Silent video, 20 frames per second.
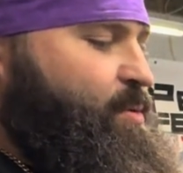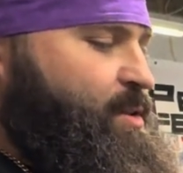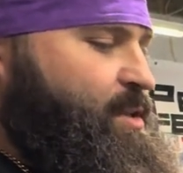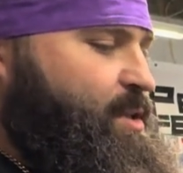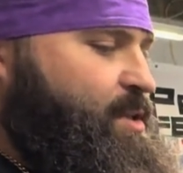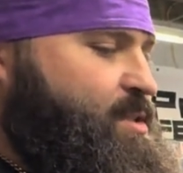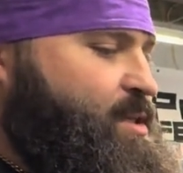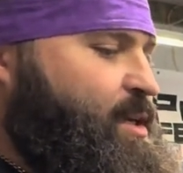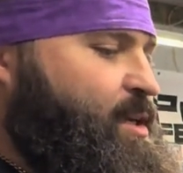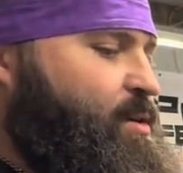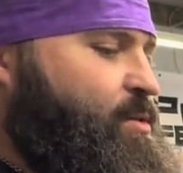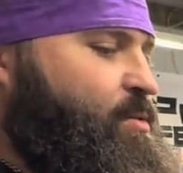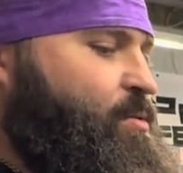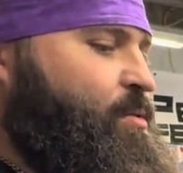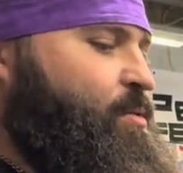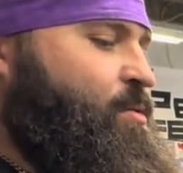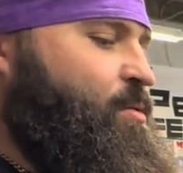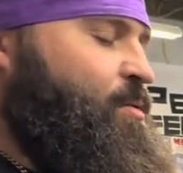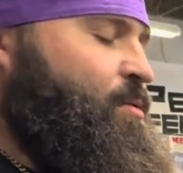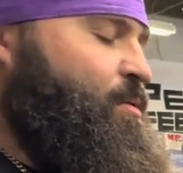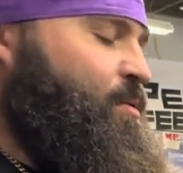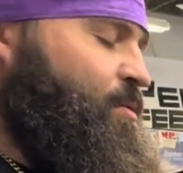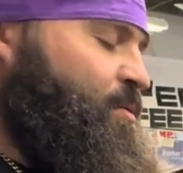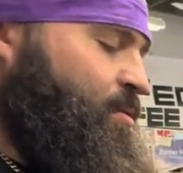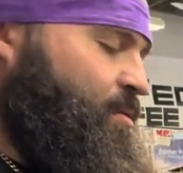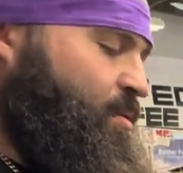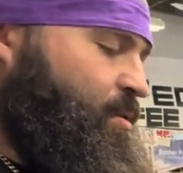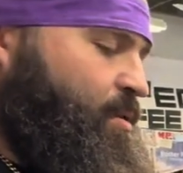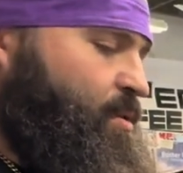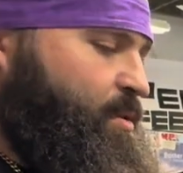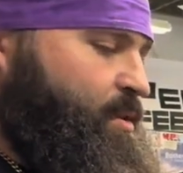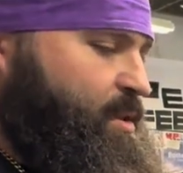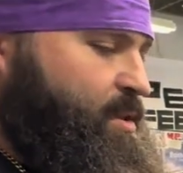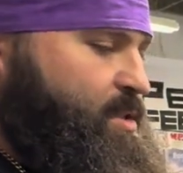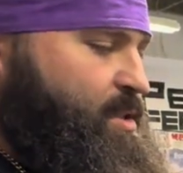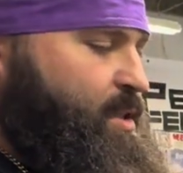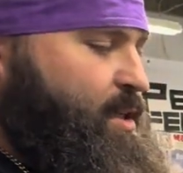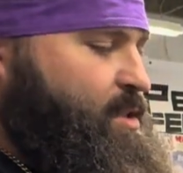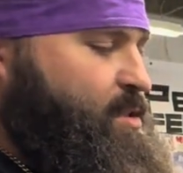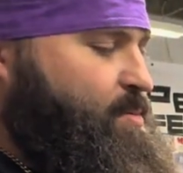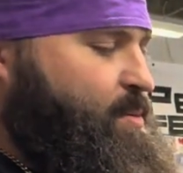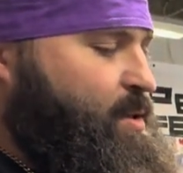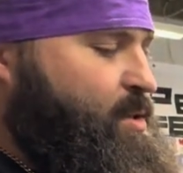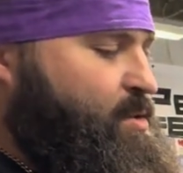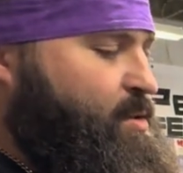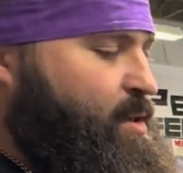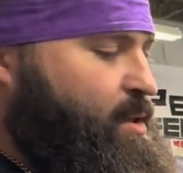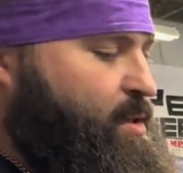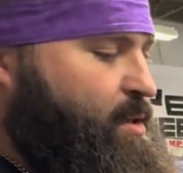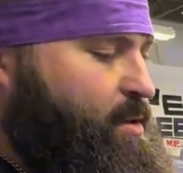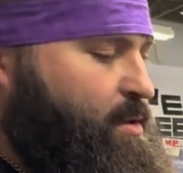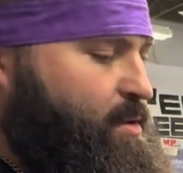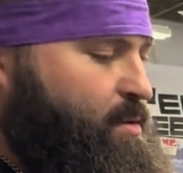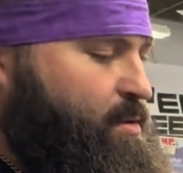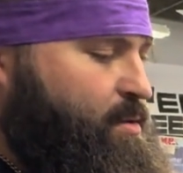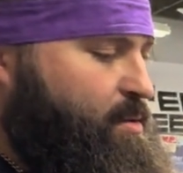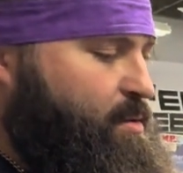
with this angle on this next piece right here.